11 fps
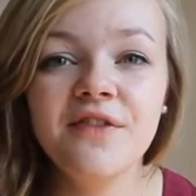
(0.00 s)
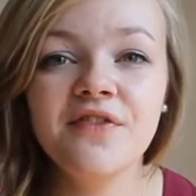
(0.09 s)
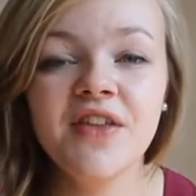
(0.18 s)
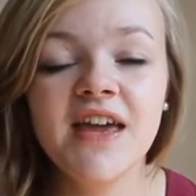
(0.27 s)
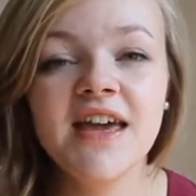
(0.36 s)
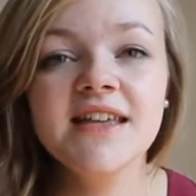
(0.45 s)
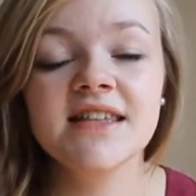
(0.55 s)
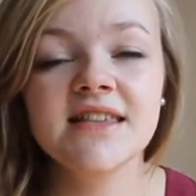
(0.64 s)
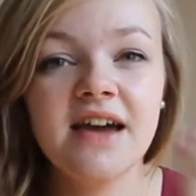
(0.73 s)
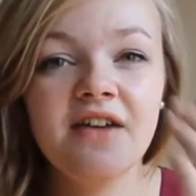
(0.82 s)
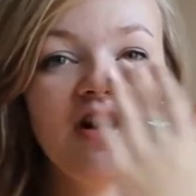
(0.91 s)
these.
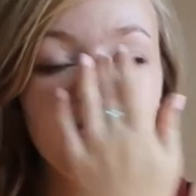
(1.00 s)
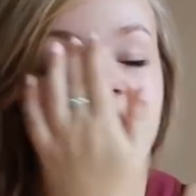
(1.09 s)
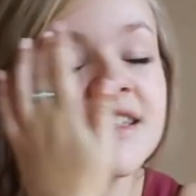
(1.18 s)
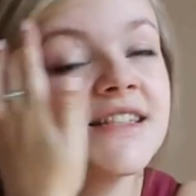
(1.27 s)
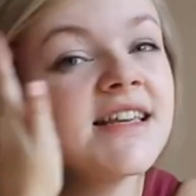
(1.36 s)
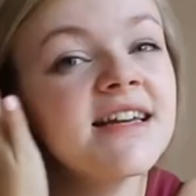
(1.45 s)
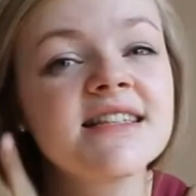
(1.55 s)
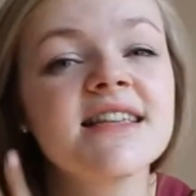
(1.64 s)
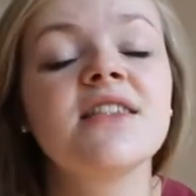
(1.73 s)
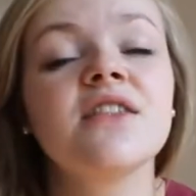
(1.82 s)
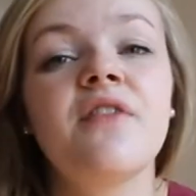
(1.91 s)
There are 6
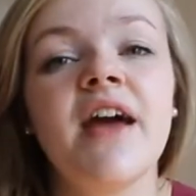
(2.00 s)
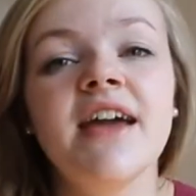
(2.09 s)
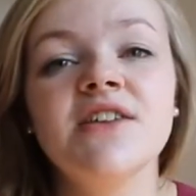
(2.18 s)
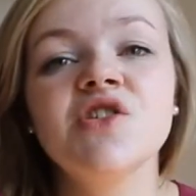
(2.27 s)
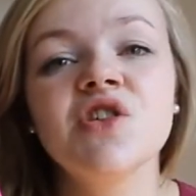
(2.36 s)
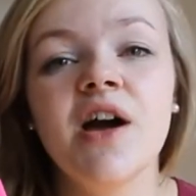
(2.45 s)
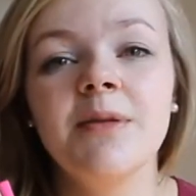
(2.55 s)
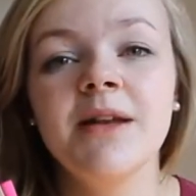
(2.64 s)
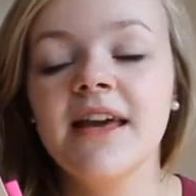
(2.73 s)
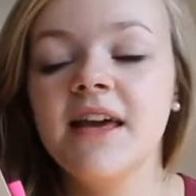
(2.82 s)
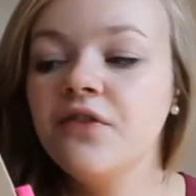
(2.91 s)
in the range, I
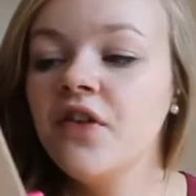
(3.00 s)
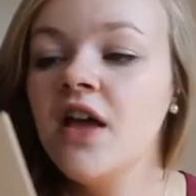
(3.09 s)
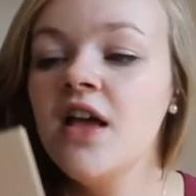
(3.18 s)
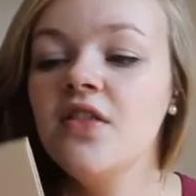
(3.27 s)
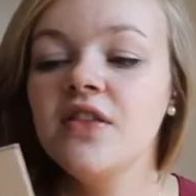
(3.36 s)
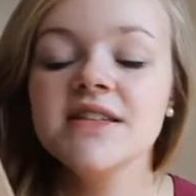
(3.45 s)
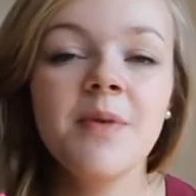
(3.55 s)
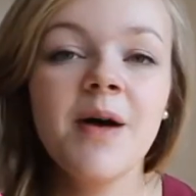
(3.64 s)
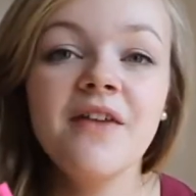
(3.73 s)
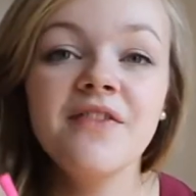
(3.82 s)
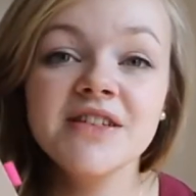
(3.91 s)
believe. These are
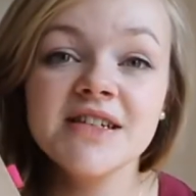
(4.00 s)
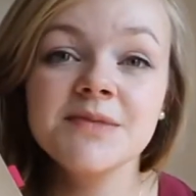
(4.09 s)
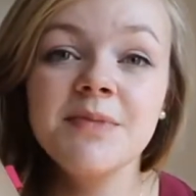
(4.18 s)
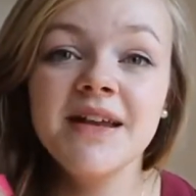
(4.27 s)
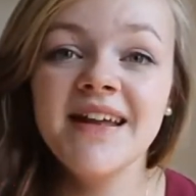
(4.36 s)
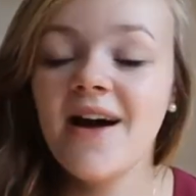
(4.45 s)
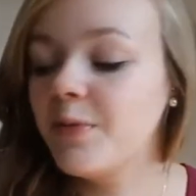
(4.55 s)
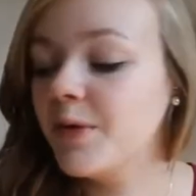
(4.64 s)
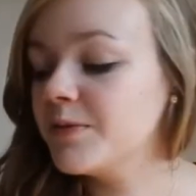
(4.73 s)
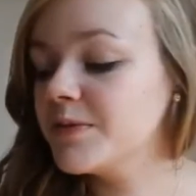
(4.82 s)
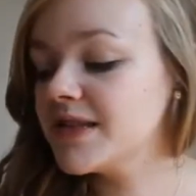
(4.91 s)
perfect as mini
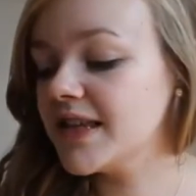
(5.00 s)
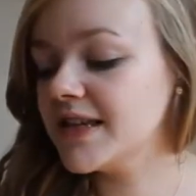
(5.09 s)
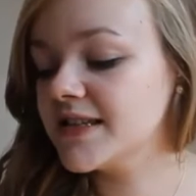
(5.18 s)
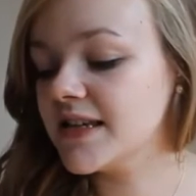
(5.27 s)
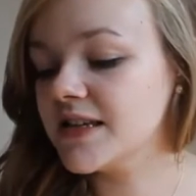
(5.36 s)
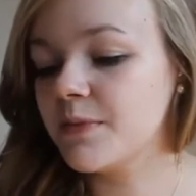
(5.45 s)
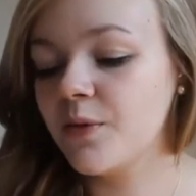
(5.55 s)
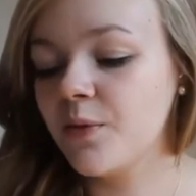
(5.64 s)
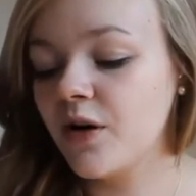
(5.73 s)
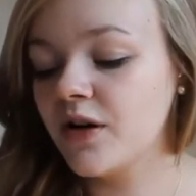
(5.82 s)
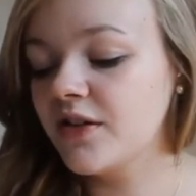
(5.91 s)
albums. This is my
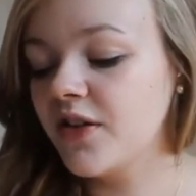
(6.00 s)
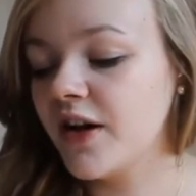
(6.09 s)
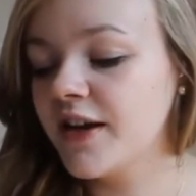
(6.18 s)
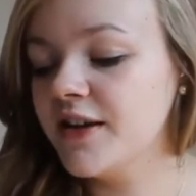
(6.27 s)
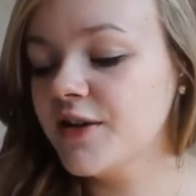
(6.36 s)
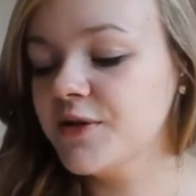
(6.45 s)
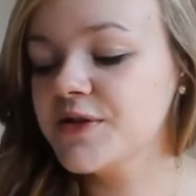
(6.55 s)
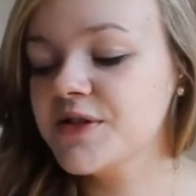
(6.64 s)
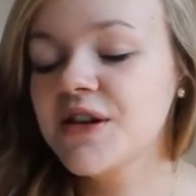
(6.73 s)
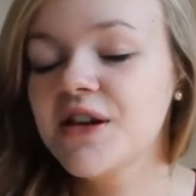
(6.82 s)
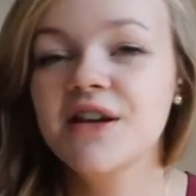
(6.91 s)
one that I
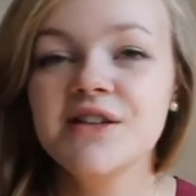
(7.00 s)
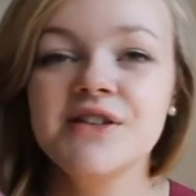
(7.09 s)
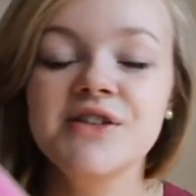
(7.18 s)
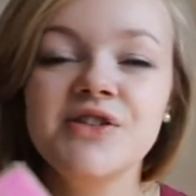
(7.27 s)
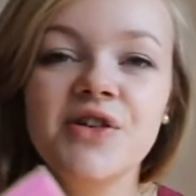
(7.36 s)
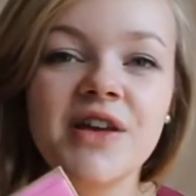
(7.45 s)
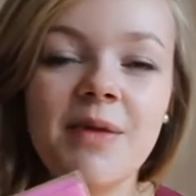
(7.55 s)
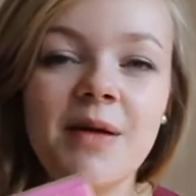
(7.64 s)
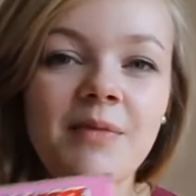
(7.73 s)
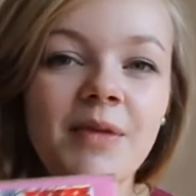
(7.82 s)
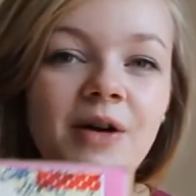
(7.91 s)
used to
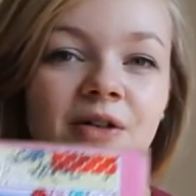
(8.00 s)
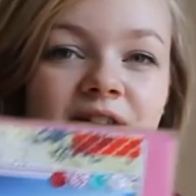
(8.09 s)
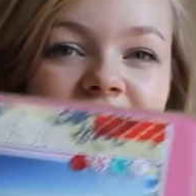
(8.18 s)
document my holiday